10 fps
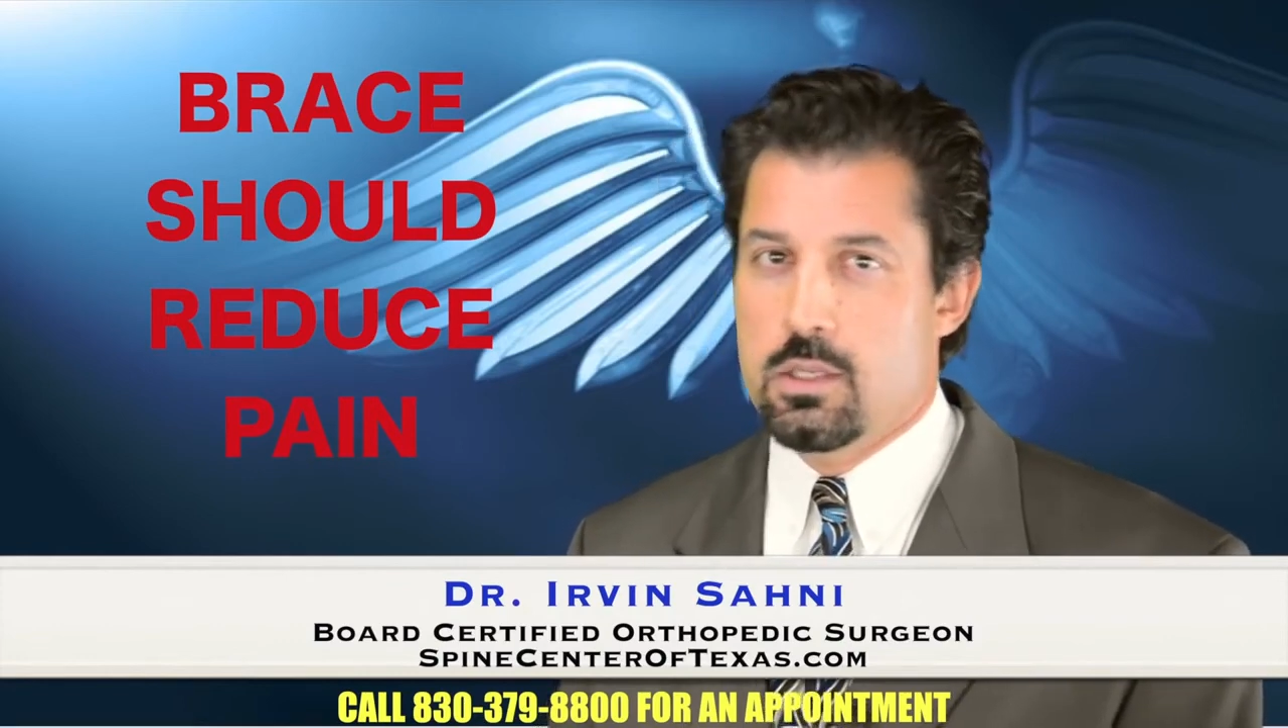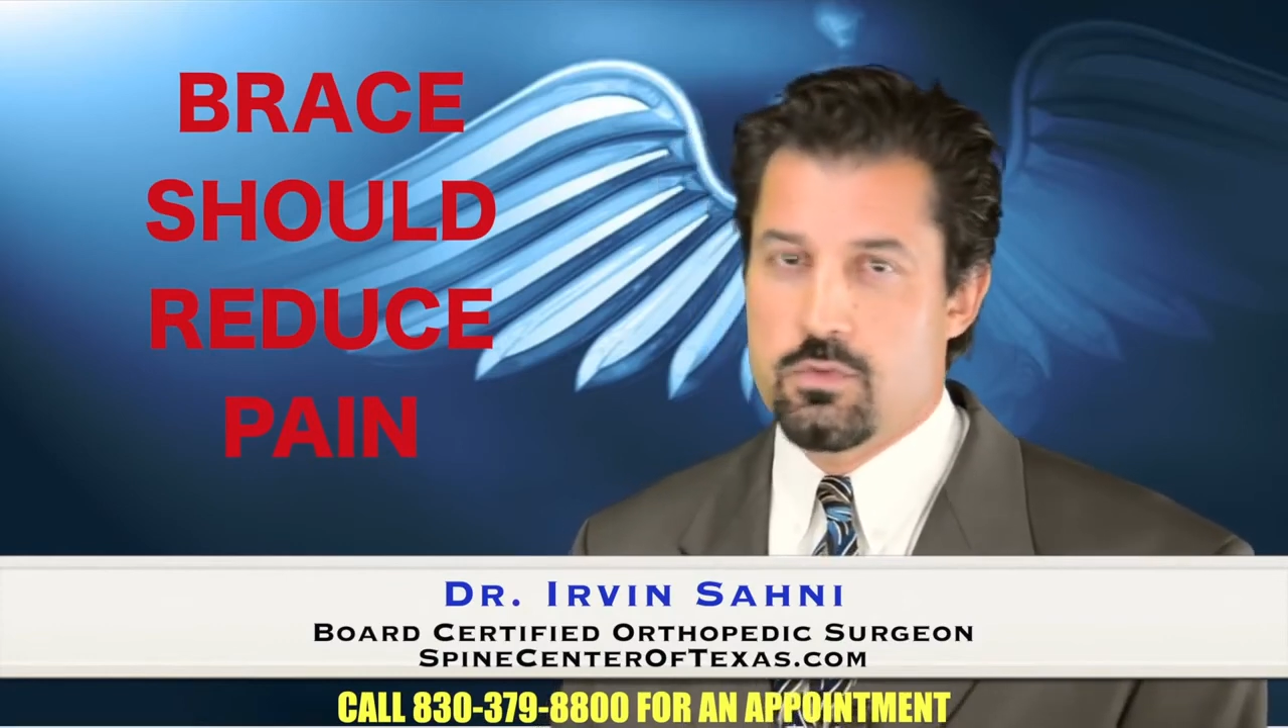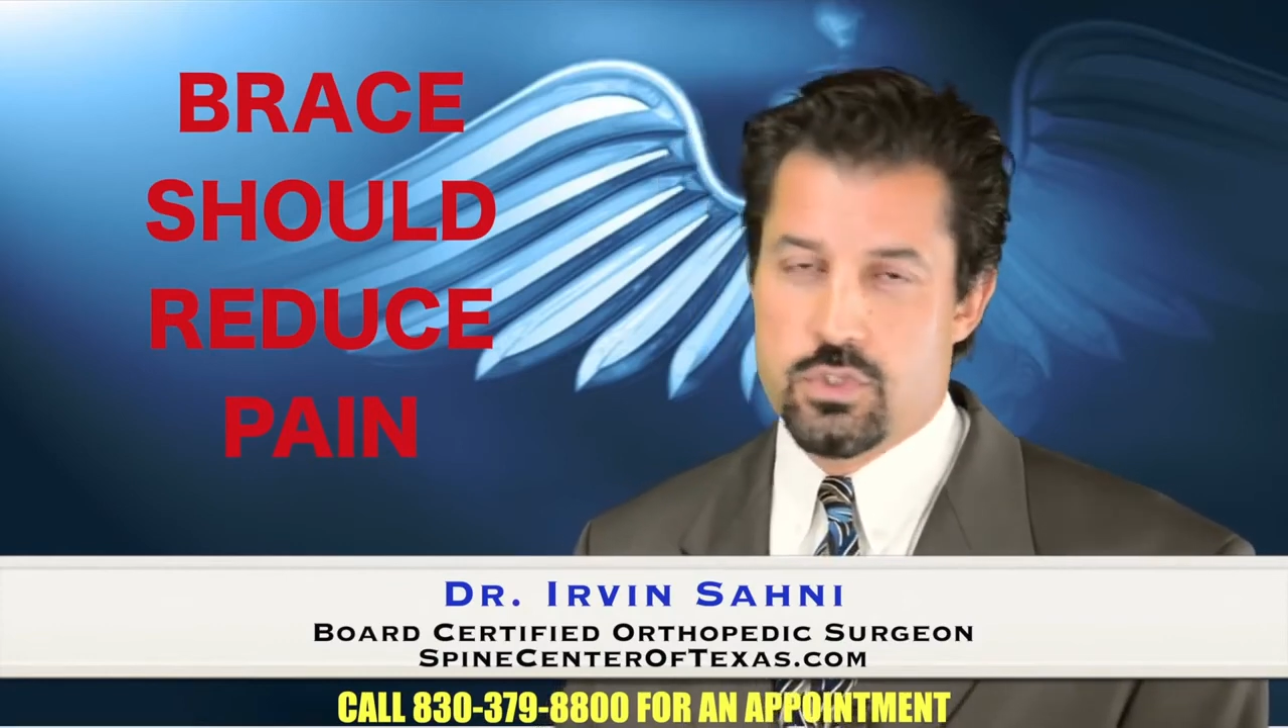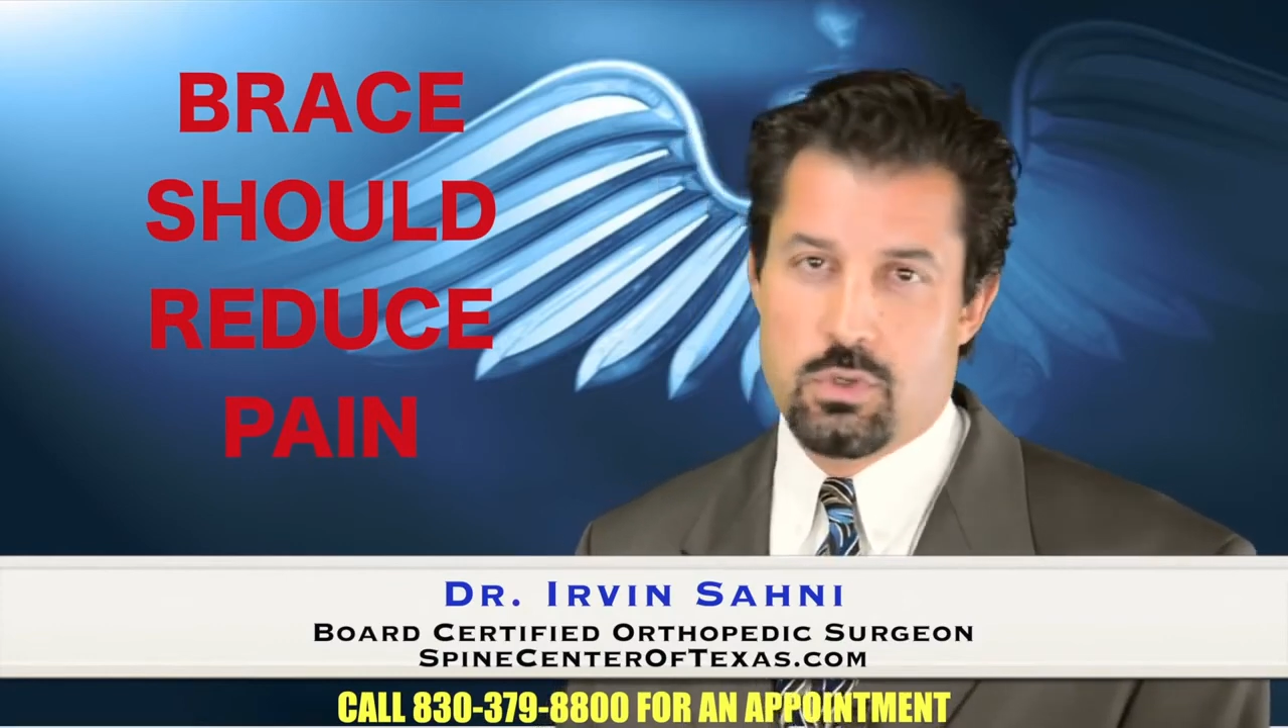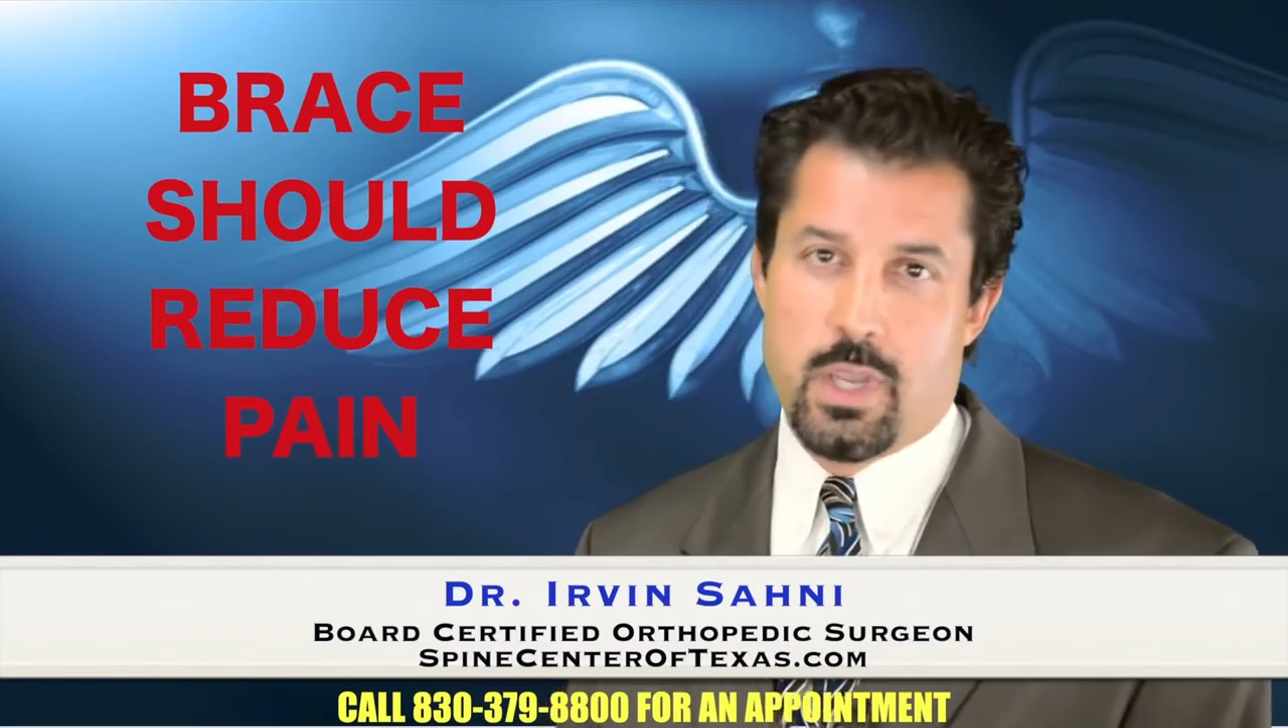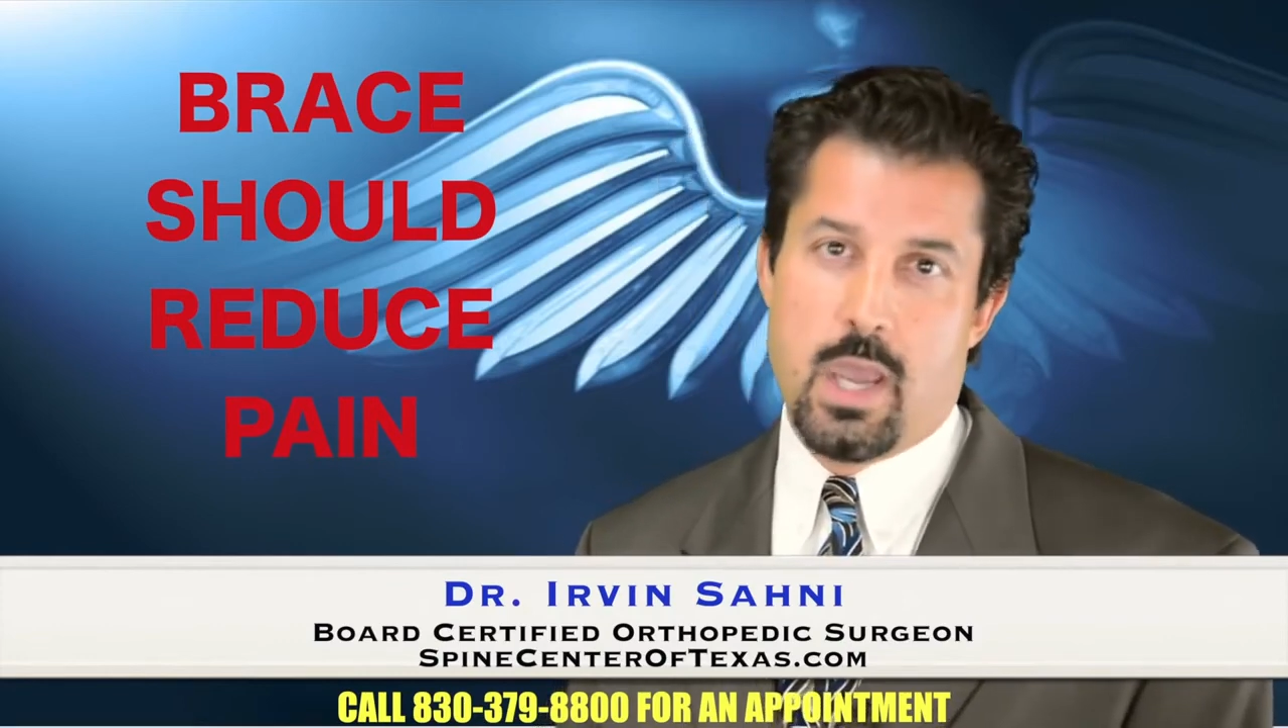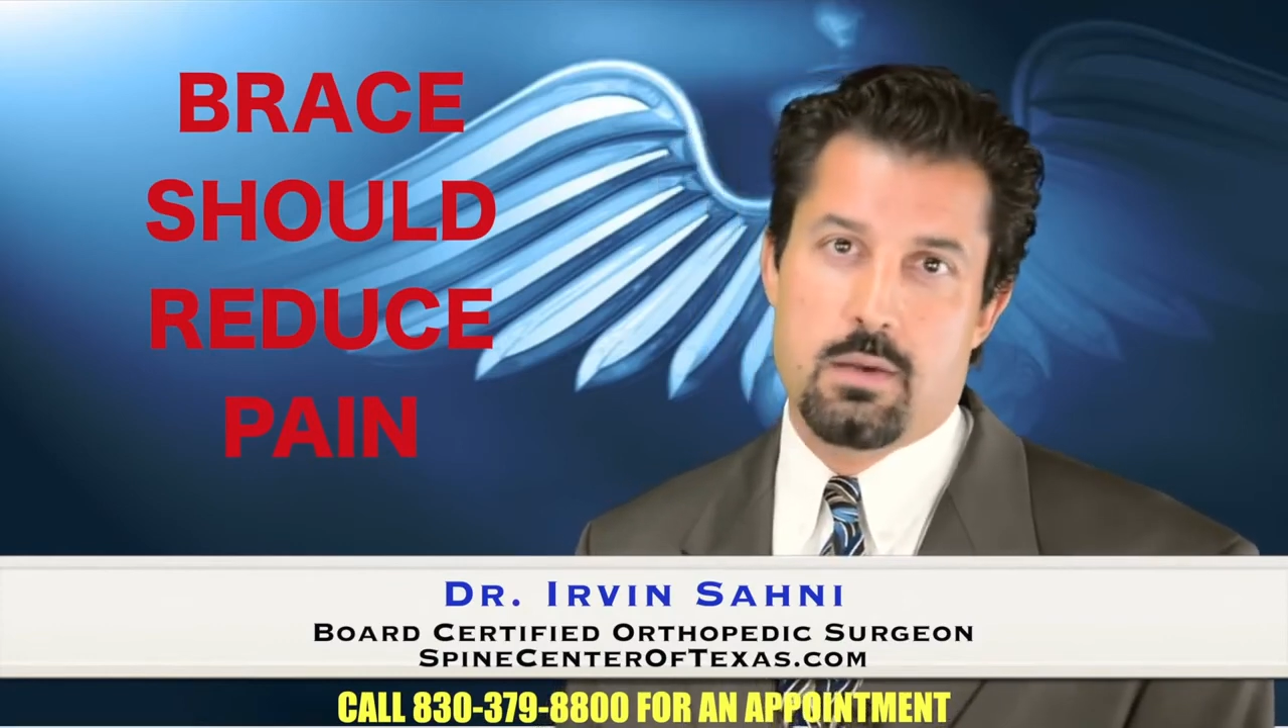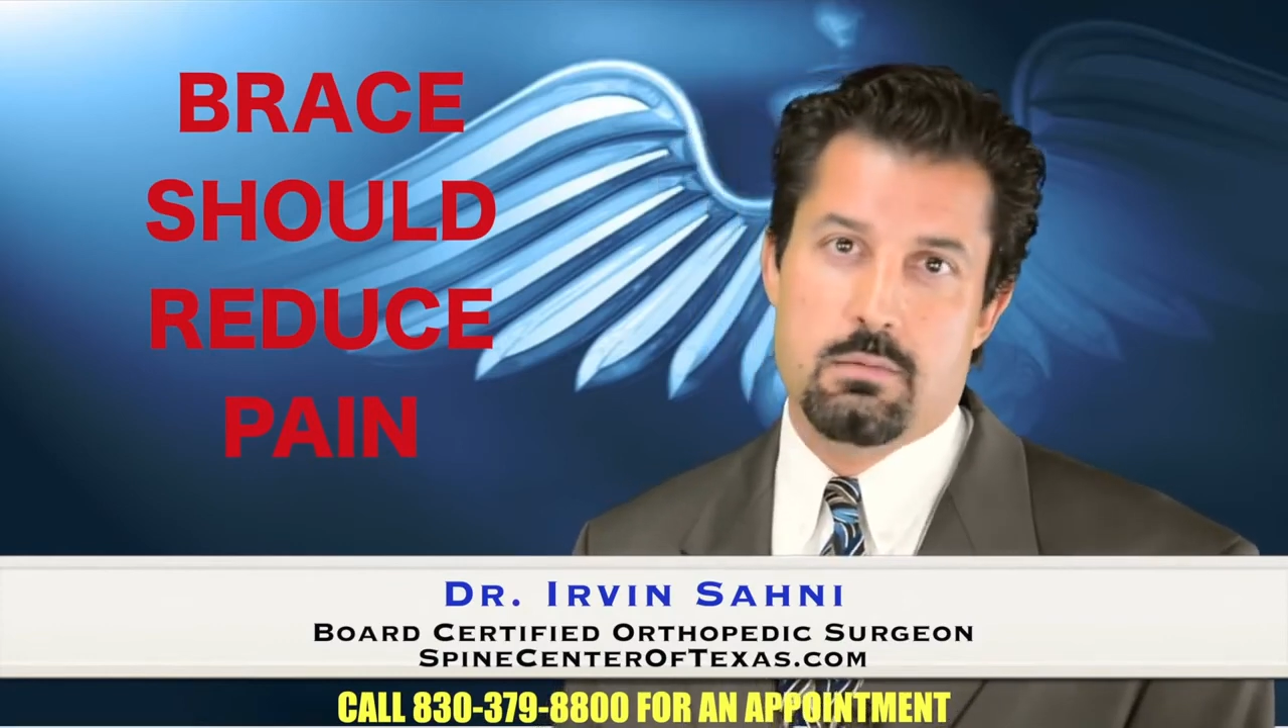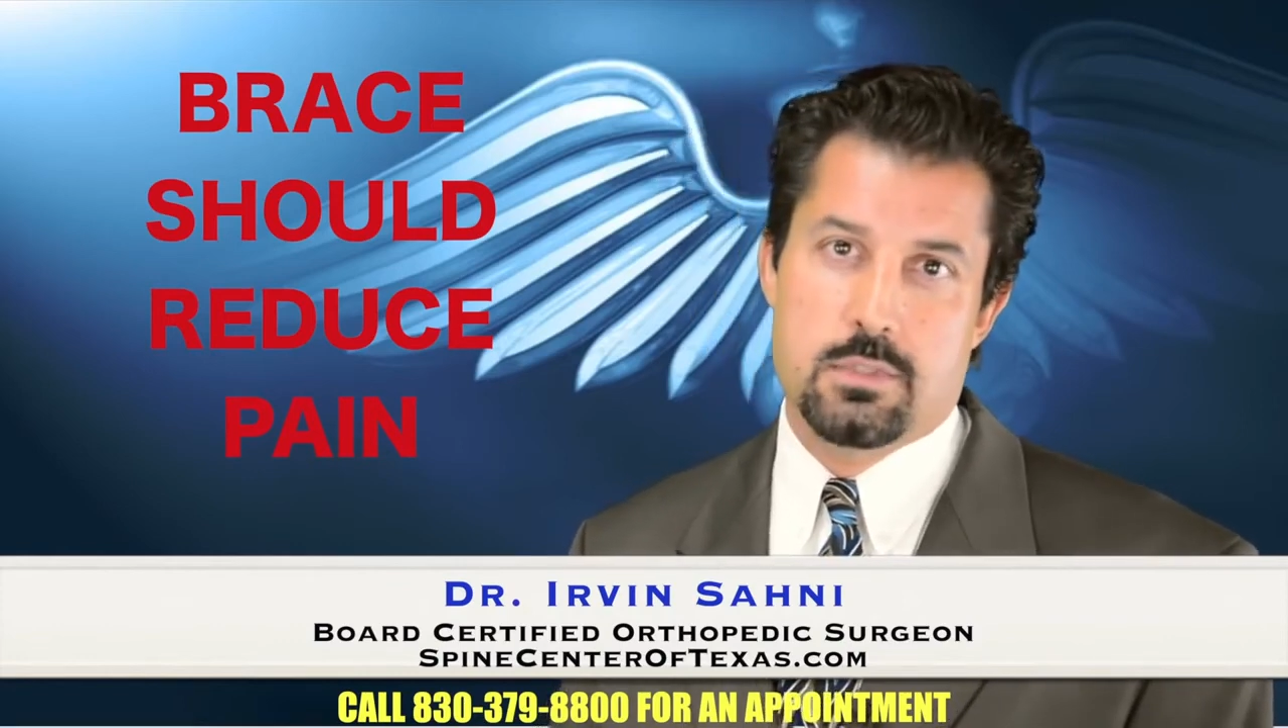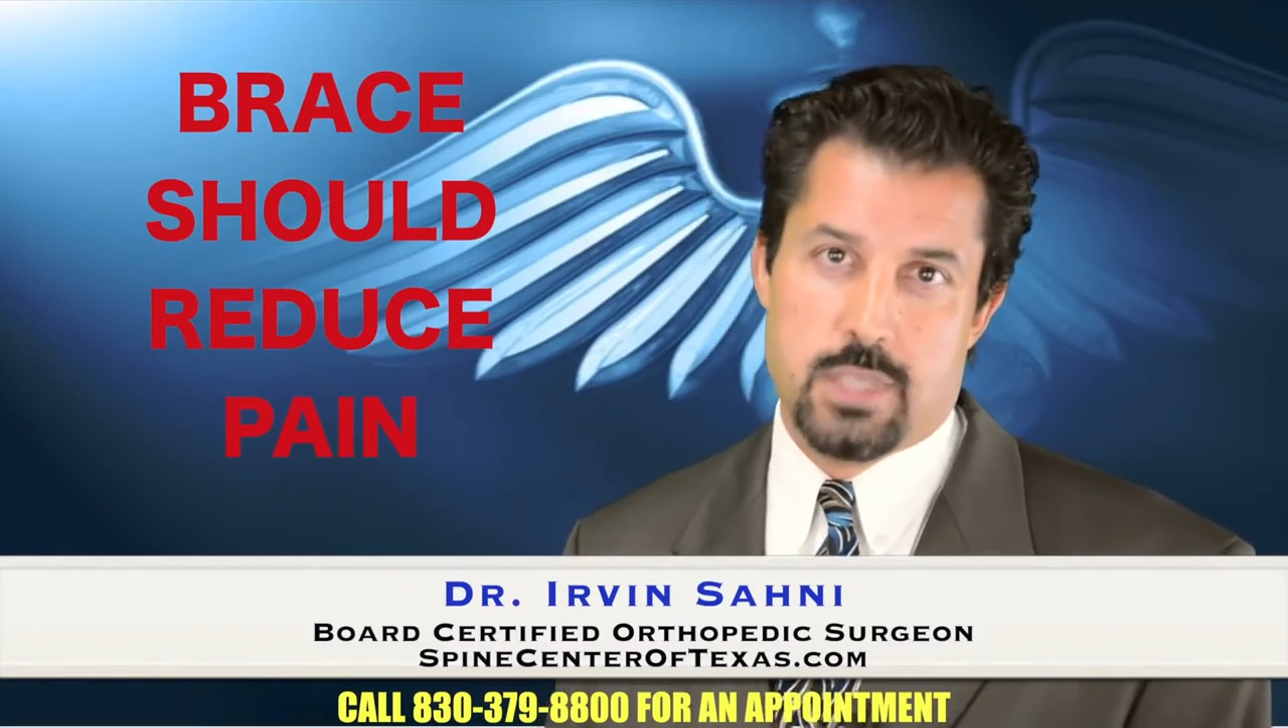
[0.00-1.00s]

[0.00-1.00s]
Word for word: you've still got